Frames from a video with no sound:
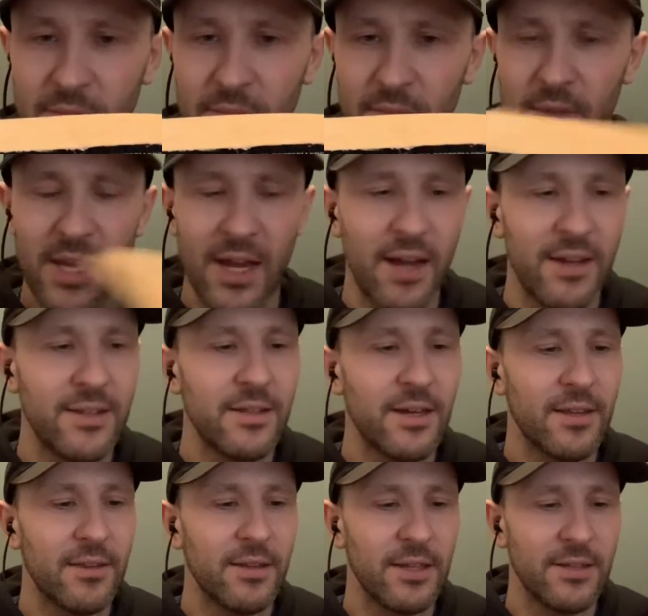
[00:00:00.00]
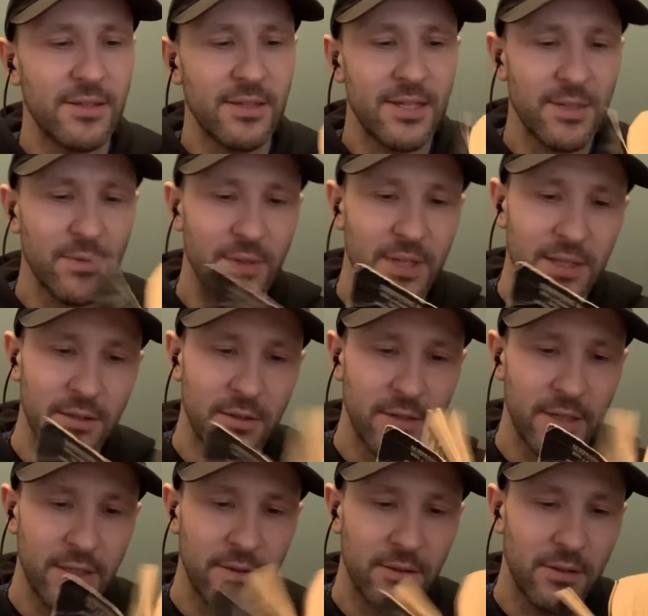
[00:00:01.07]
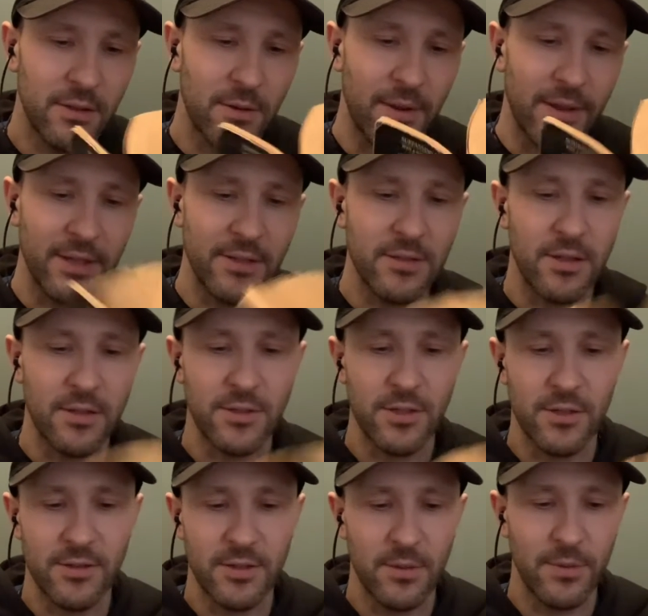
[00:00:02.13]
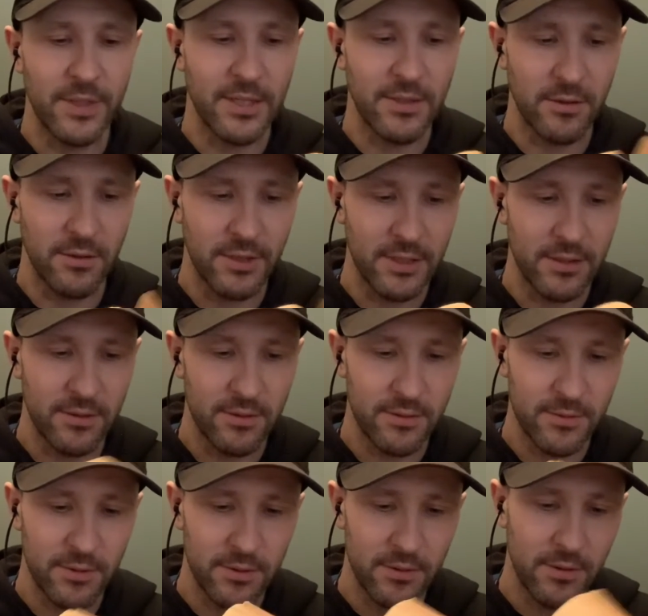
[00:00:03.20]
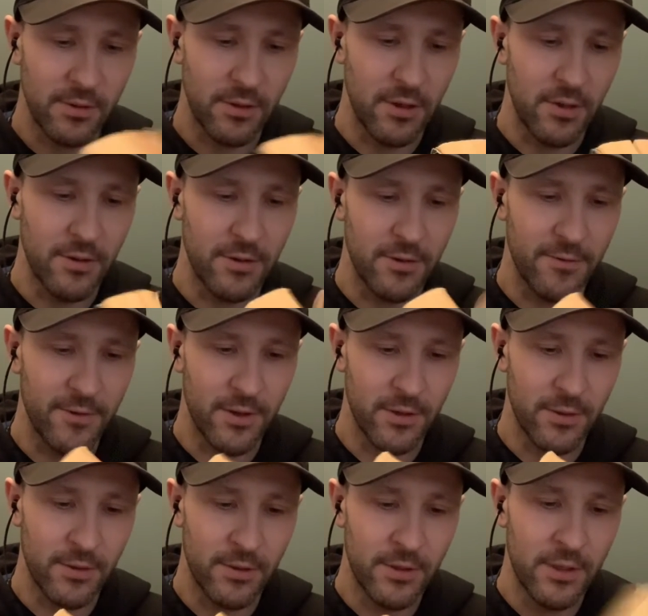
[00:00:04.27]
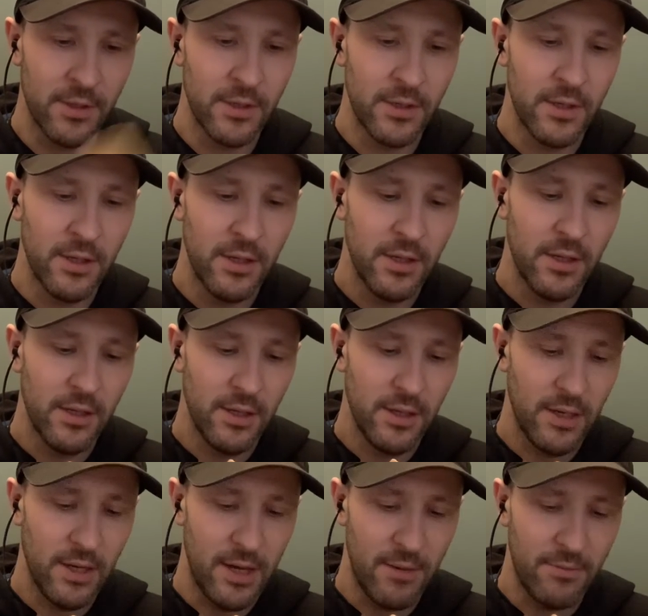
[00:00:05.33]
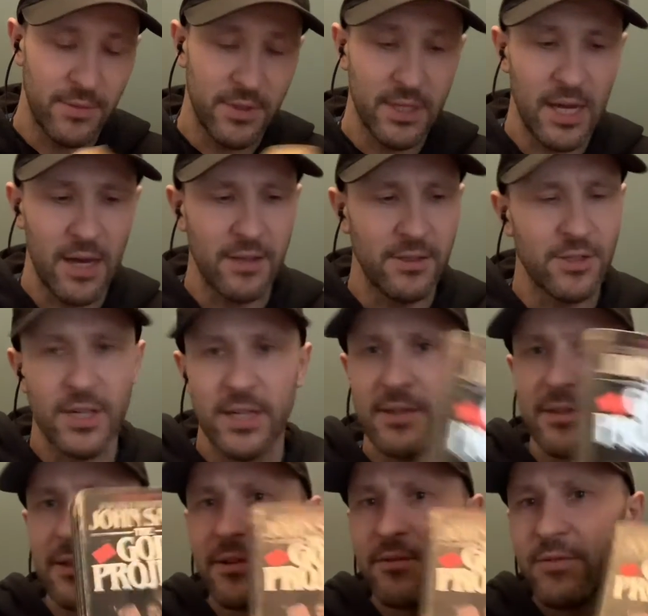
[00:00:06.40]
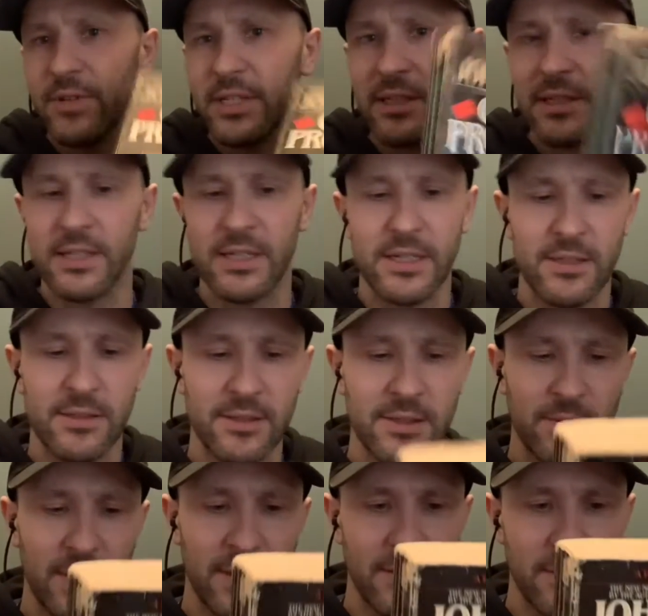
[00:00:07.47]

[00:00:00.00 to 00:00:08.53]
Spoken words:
Yeah, and is it this one has a great? Oh, I think it's another John Saul where it has a great author photo. So yeah, interested in reading that. See what it's